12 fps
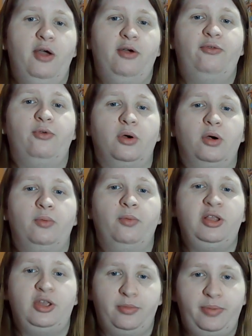for
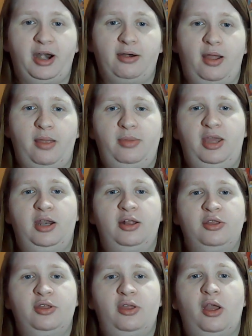when you're better, I mean?
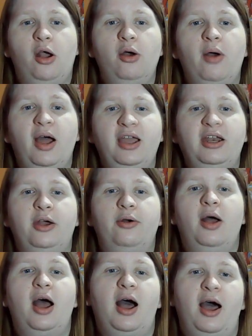And she's like, oh, I know.